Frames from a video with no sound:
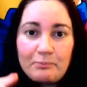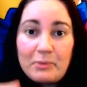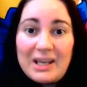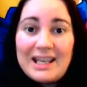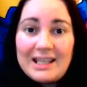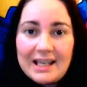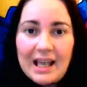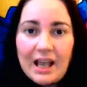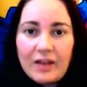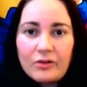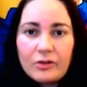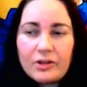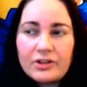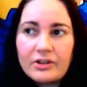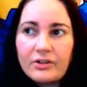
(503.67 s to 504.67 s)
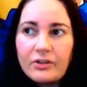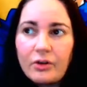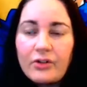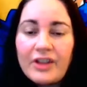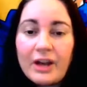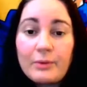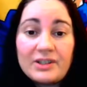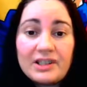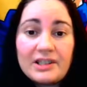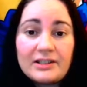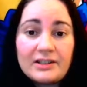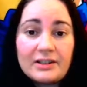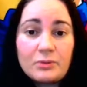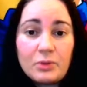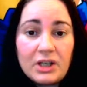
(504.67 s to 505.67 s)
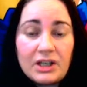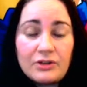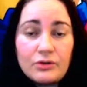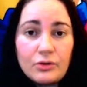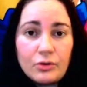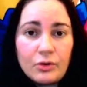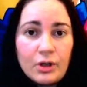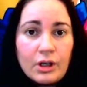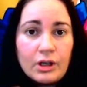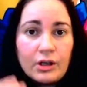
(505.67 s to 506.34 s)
PDF, because I thought that was the easiest way to